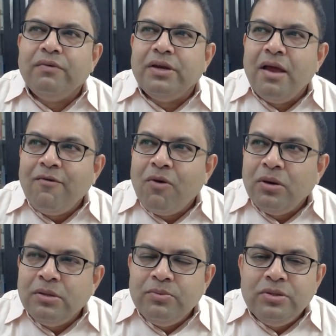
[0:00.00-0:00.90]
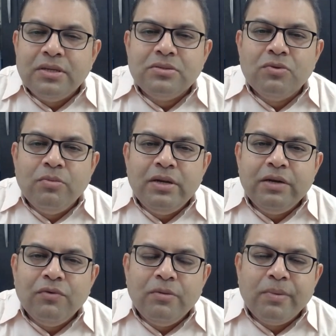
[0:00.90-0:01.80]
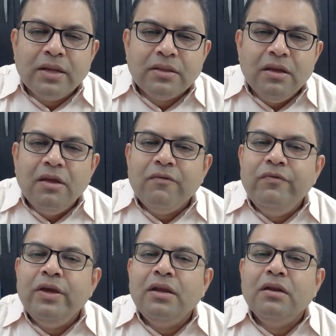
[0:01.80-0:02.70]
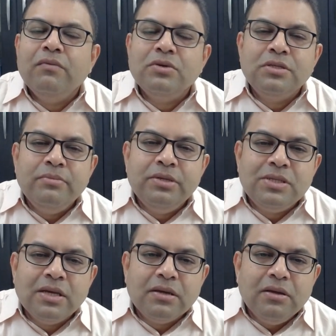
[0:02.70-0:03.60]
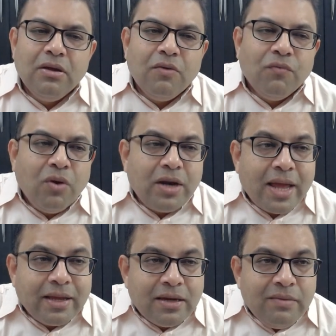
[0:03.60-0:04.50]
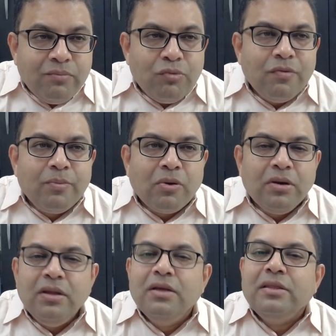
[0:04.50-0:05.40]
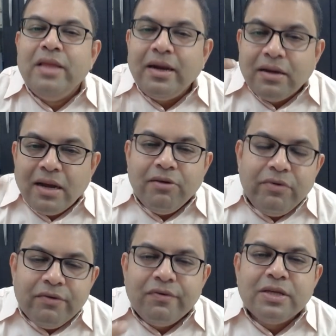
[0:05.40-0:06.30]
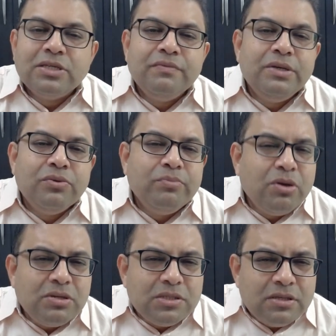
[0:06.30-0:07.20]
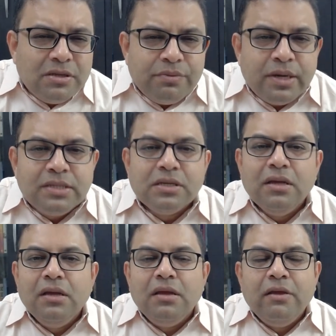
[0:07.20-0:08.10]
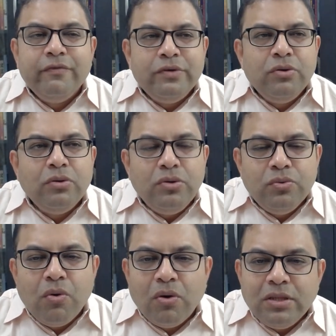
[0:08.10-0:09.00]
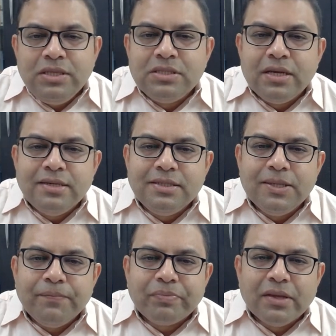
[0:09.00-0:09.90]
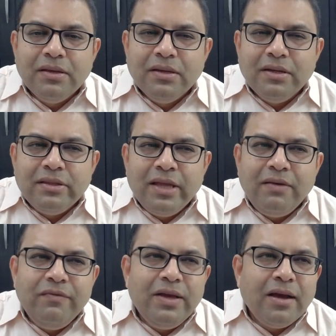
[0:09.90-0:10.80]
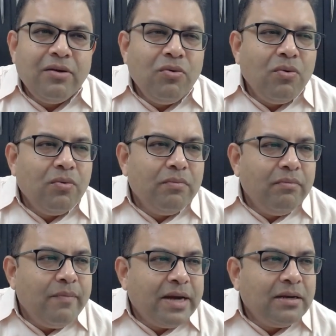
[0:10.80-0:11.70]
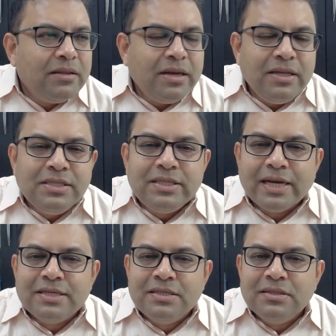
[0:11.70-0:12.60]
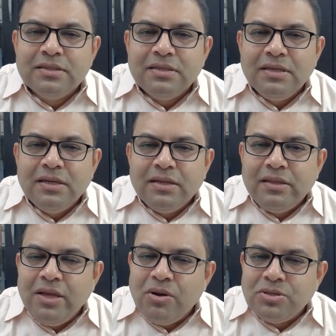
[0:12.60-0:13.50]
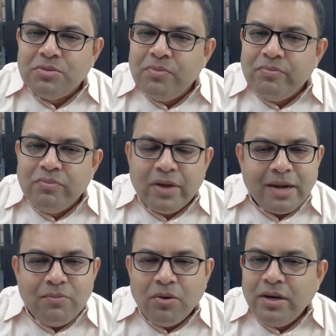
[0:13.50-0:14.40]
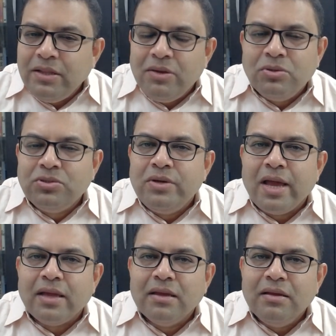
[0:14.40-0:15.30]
Did I follow the Buddha's Noble Eightfold Path? Where was the mistake? What I can improve upon? That kind of a reflection we need to do. Because see friends, if we don't do all these things, then we are no better than insects. They also get born and they also die.